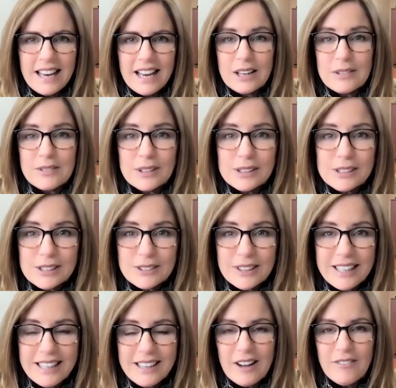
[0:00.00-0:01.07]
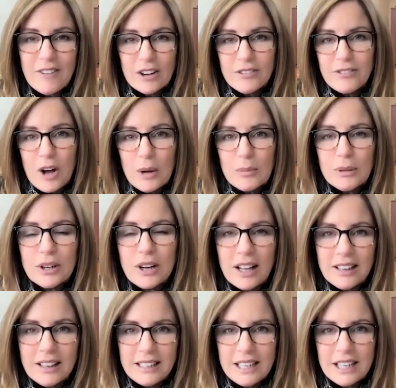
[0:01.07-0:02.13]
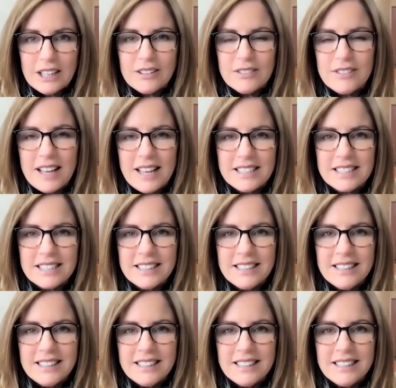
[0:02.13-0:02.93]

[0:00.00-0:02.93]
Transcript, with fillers: anniversary of our Fallbrook A Leer event,